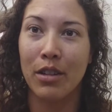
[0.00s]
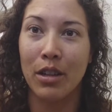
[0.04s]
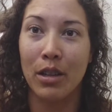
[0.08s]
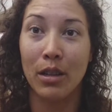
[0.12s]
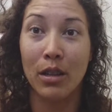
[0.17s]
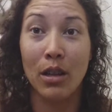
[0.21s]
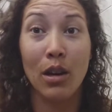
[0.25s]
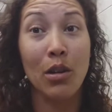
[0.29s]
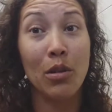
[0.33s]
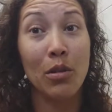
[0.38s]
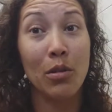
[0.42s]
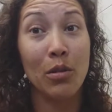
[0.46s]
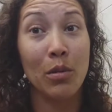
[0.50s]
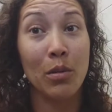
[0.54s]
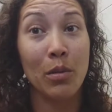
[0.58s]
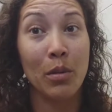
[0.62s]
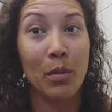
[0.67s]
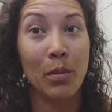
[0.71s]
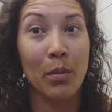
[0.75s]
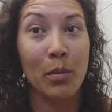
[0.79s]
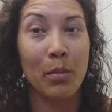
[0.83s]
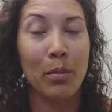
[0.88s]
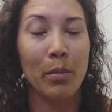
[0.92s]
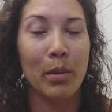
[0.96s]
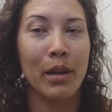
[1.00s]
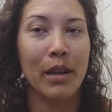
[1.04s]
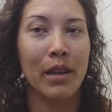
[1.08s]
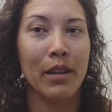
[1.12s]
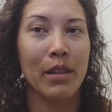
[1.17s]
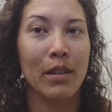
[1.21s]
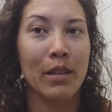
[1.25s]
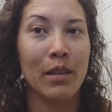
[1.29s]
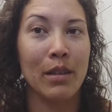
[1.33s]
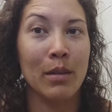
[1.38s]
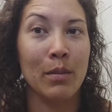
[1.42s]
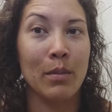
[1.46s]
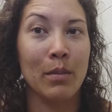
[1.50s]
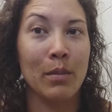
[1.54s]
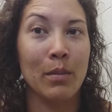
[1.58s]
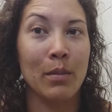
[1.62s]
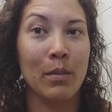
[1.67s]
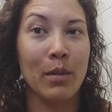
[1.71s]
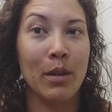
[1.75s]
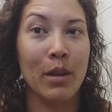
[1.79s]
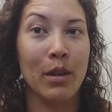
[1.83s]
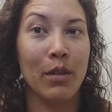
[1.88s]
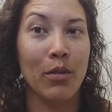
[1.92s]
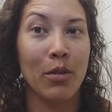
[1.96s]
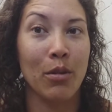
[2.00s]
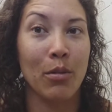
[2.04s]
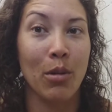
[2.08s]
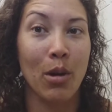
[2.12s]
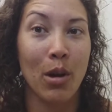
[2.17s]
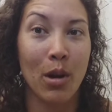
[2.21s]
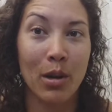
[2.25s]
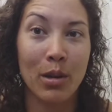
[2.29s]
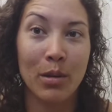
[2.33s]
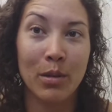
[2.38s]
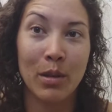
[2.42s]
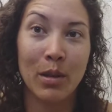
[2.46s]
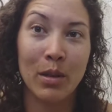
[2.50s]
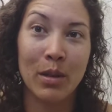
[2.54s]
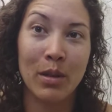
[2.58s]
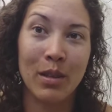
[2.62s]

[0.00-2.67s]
alone, but if you are